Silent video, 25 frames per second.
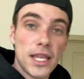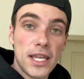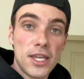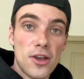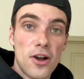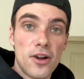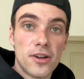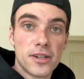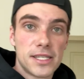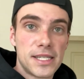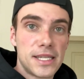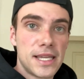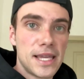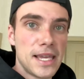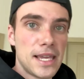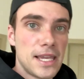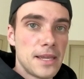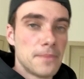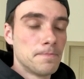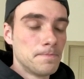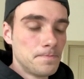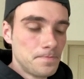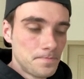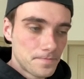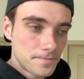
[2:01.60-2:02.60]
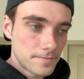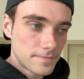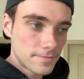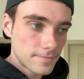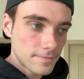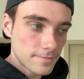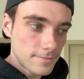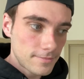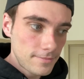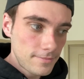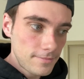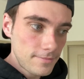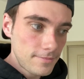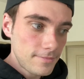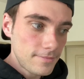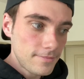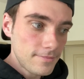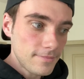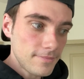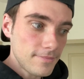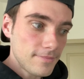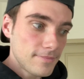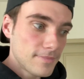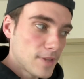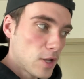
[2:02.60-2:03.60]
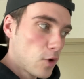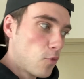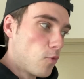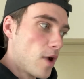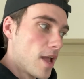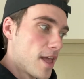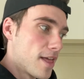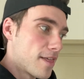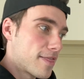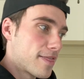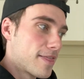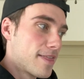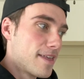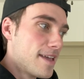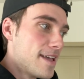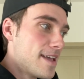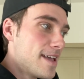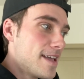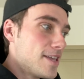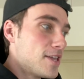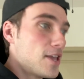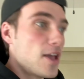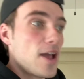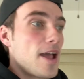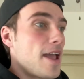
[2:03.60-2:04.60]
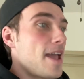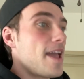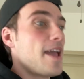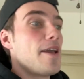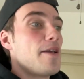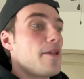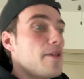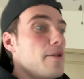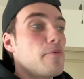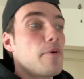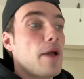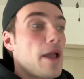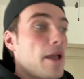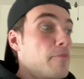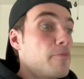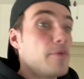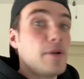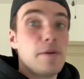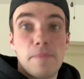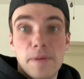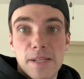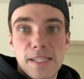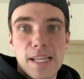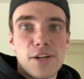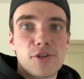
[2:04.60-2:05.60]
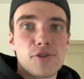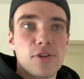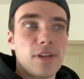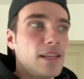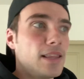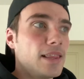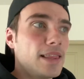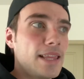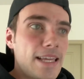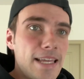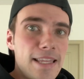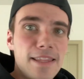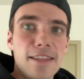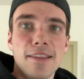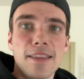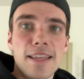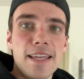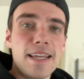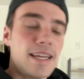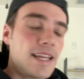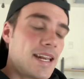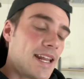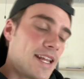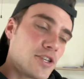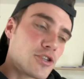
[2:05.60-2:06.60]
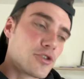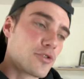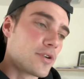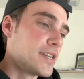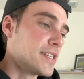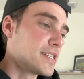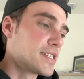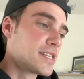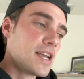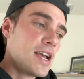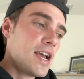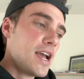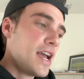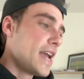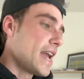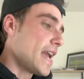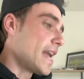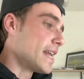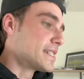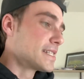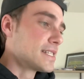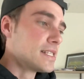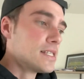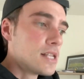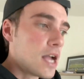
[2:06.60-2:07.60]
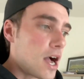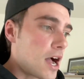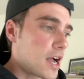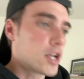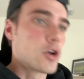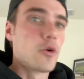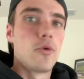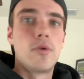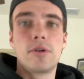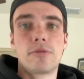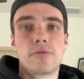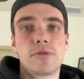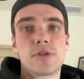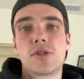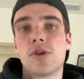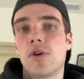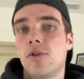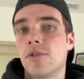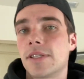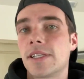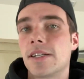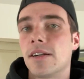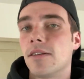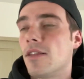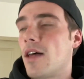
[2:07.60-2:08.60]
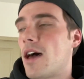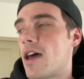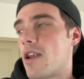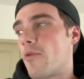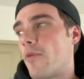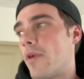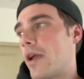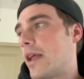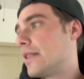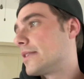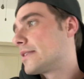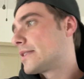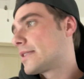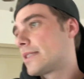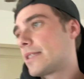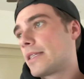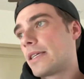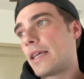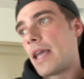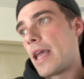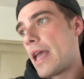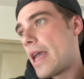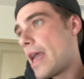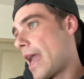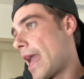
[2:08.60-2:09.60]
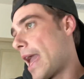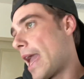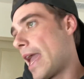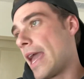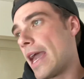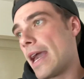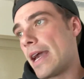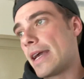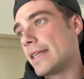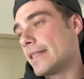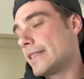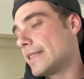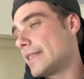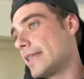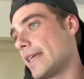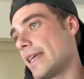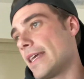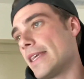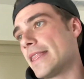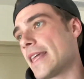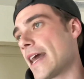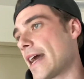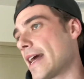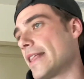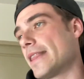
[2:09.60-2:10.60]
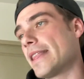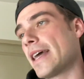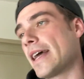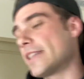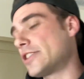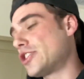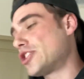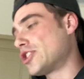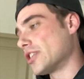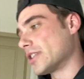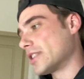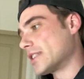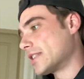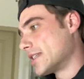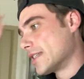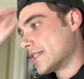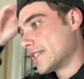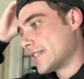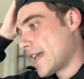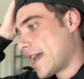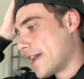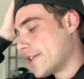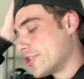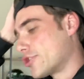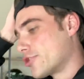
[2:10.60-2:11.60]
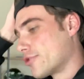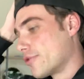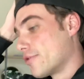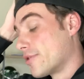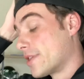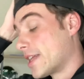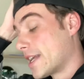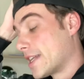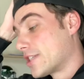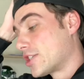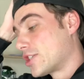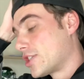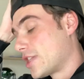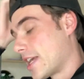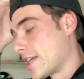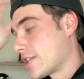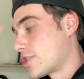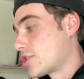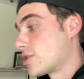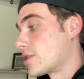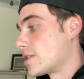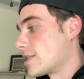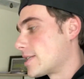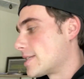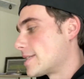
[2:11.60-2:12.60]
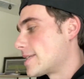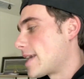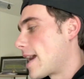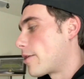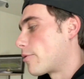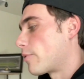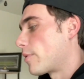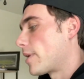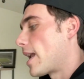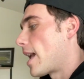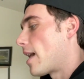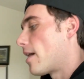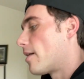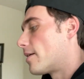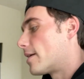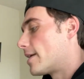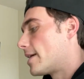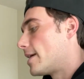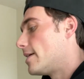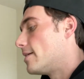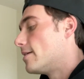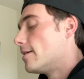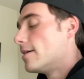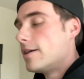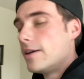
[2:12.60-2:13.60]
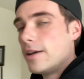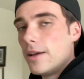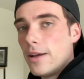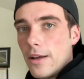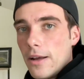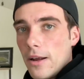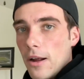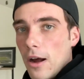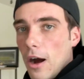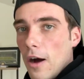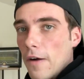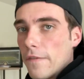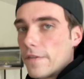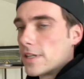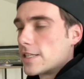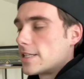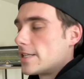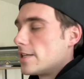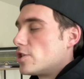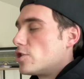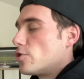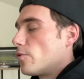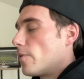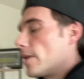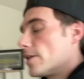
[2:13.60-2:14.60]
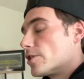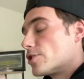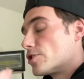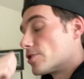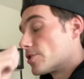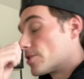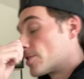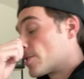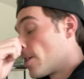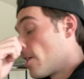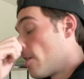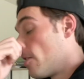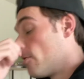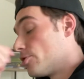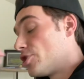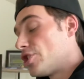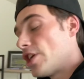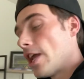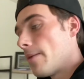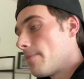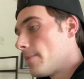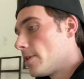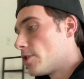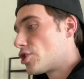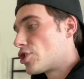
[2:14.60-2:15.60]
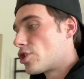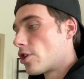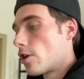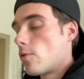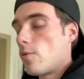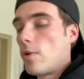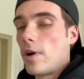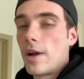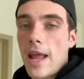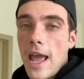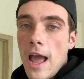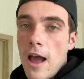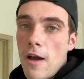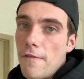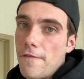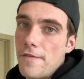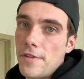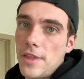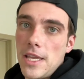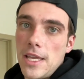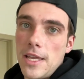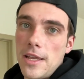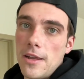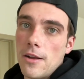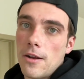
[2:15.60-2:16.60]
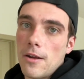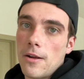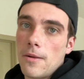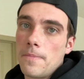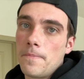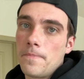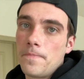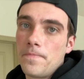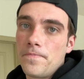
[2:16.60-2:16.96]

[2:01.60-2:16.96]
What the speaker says: young team with, yeah, and we potentially lead the league in injuries, it's not going to result in a lot of wins. And that's just the sad truth. That's just the sad reality of the situation. So Jamien Sherwood out for the year.